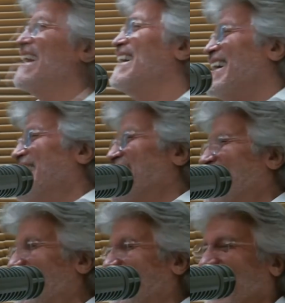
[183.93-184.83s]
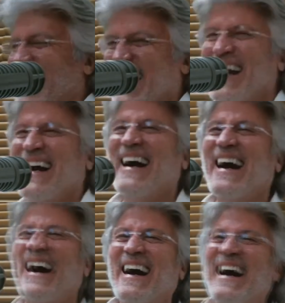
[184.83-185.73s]

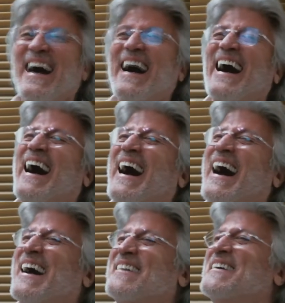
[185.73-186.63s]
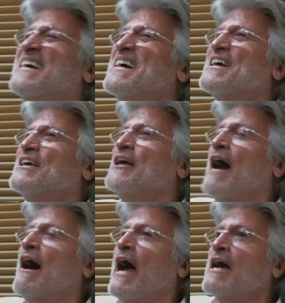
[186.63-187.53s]
uh,
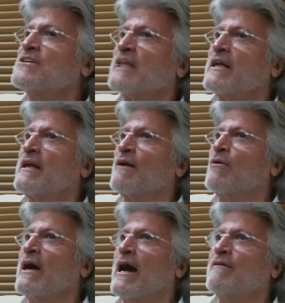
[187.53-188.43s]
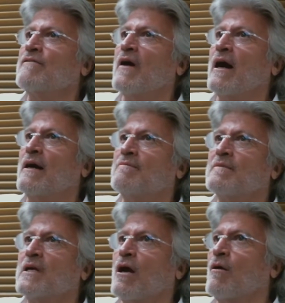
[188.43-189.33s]
yeah, actually, and, we'll have uh,
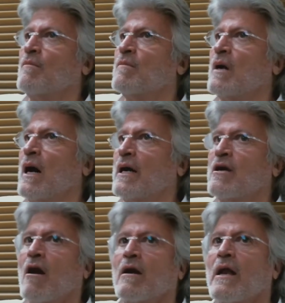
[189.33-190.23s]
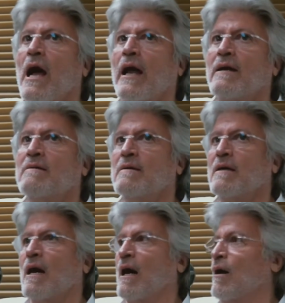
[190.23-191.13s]
you know uh, yarn dyed
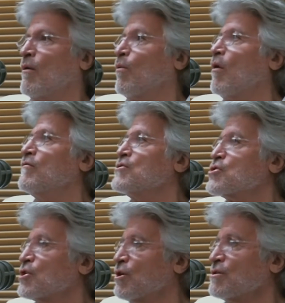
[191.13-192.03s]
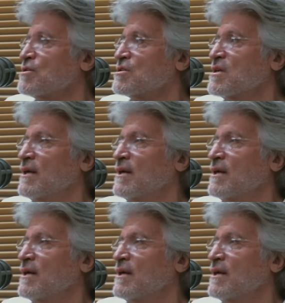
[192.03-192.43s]
uh, woven shirts